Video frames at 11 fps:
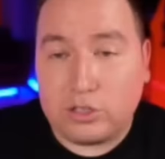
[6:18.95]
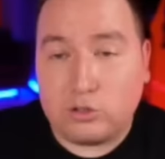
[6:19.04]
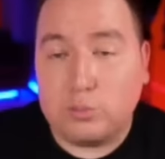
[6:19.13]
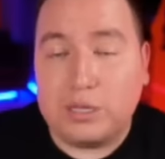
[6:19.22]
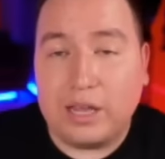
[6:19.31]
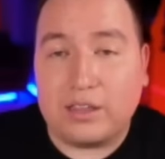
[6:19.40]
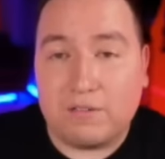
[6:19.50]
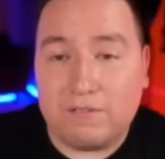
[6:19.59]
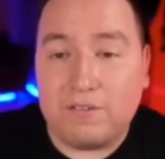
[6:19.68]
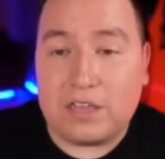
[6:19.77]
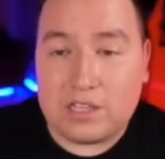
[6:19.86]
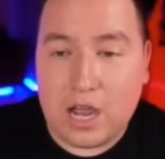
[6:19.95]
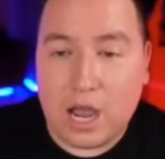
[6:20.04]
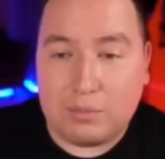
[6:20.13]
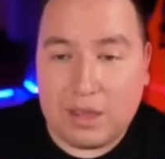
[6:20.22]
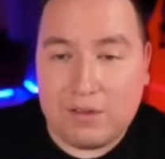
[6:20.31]
this would be like the 5th
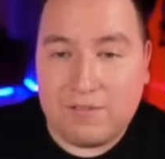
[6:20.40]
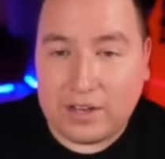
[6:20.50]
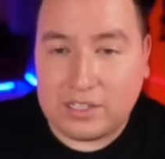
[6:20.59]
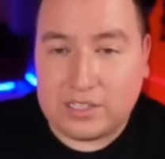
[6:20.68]
time they fight